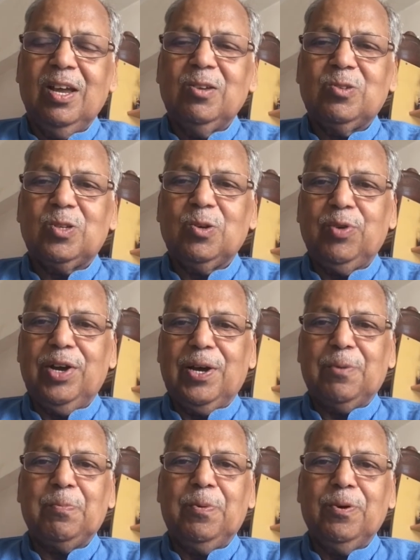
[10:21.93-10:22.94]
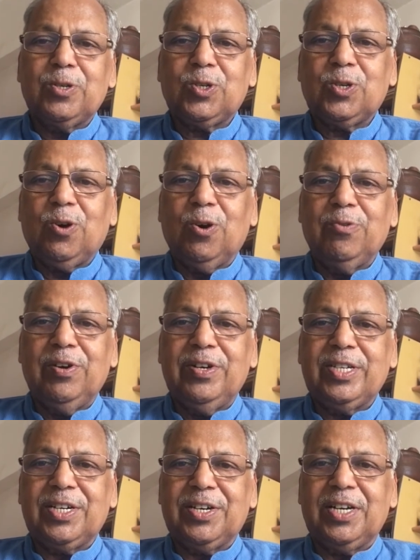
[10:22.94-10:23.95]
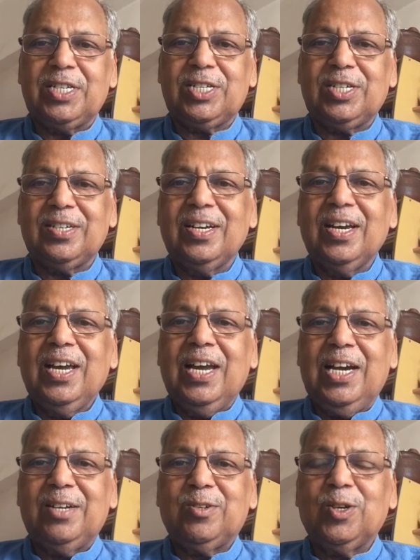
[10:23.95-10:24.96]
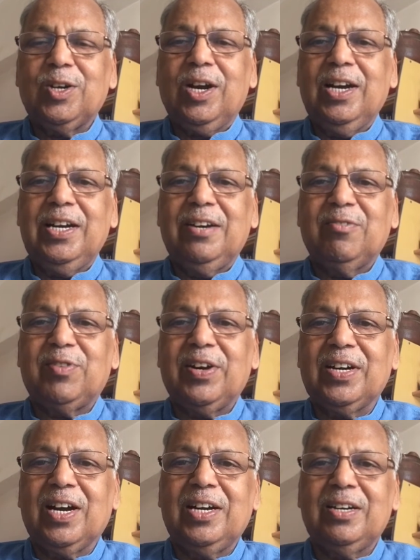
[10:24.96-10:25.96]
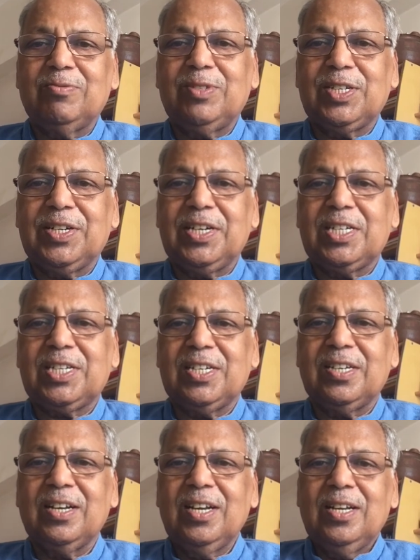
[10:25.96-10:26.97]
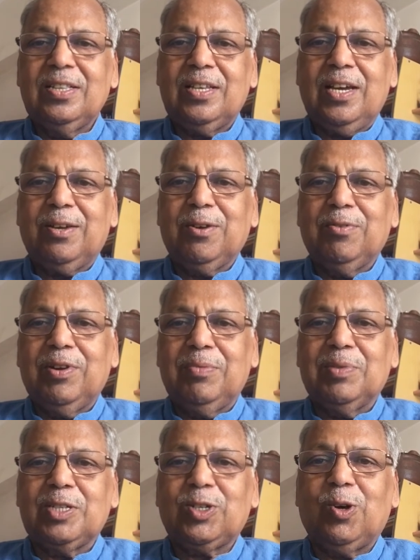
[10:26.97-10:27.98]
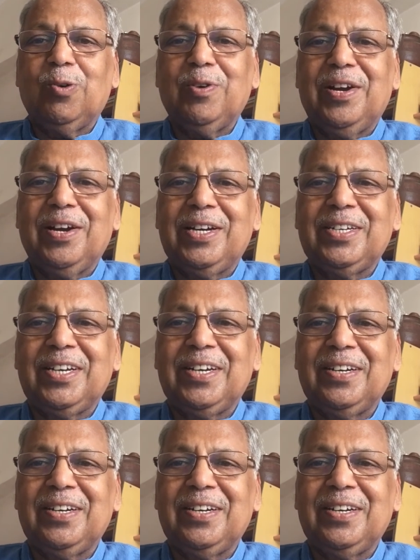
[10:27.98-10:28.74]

So we are post-COVID generation, a totally different kind of generation. Thank you very much, COVID-19.